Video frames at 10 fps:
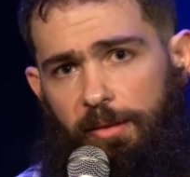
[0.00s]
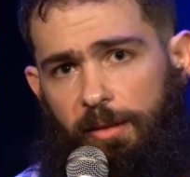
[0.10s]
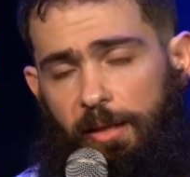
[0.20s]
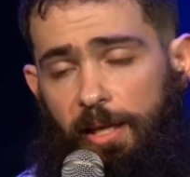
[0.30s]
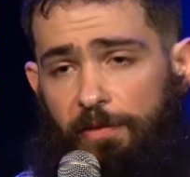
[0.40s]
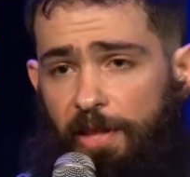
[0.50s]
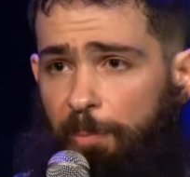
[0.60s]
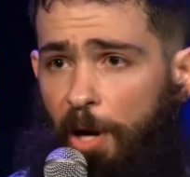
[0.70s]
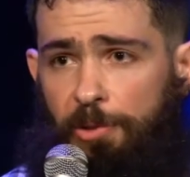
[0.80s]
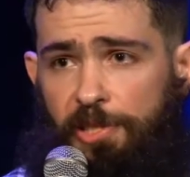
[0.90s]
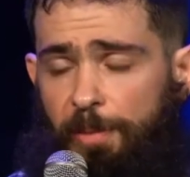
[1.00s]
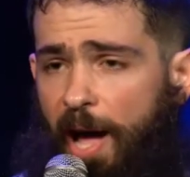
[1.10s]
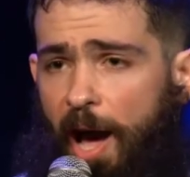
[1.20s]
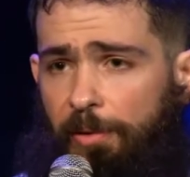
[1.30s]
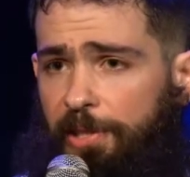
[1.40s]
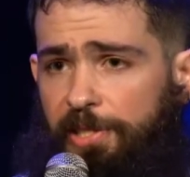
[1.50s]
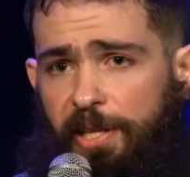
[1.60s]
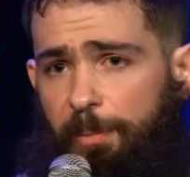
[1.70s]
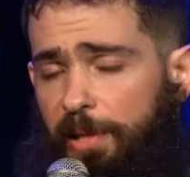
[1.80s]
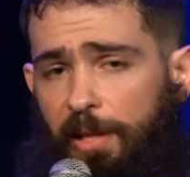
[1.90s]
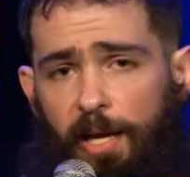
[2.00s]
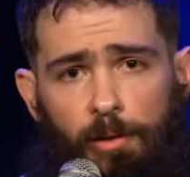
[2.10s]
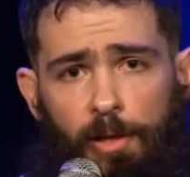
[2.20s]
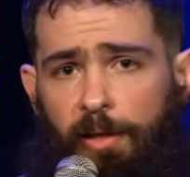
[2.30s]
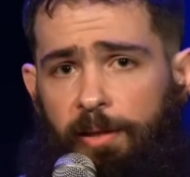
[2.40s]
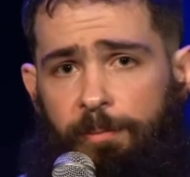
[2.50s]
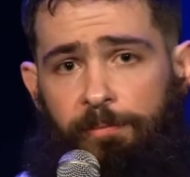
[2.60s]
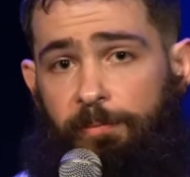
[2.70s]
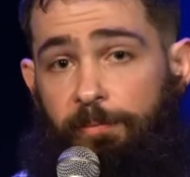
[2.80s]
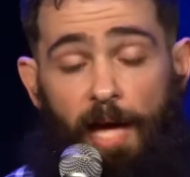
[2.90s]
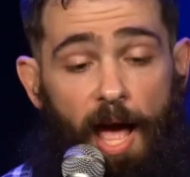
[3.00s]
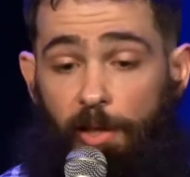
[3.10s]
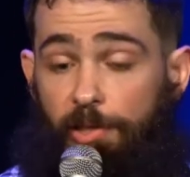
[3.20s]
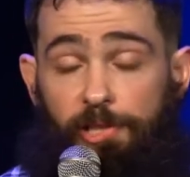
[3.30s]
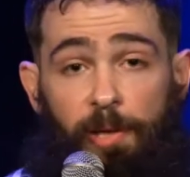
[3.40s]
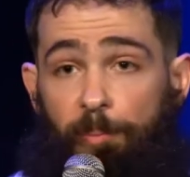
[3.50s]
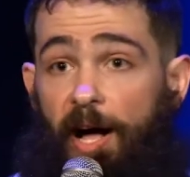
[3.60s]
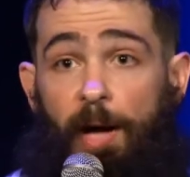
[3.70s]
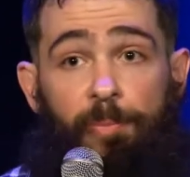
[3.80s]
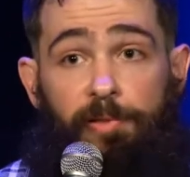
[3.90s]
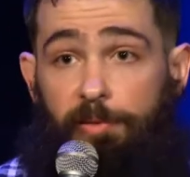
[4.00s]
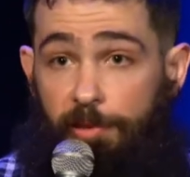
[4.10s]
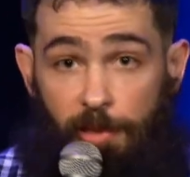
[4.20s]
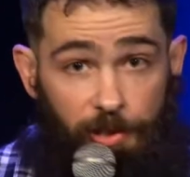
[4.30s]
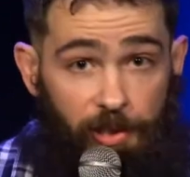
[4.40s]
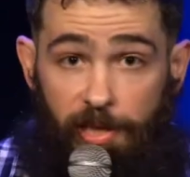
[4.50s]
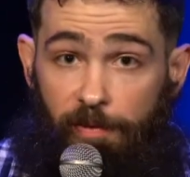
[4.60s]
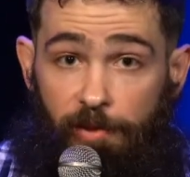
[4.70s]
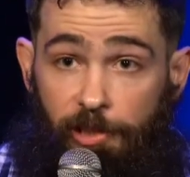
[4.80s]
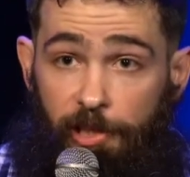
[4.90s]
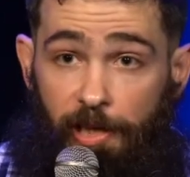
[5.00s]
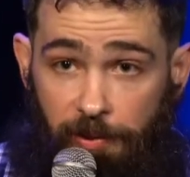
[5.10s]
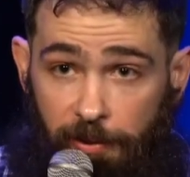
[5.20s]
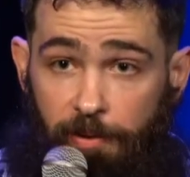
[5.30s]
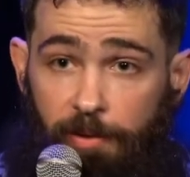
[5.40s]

And if they post about it, it's gonna be like, look, Alex Giampapa doesn't give a shit.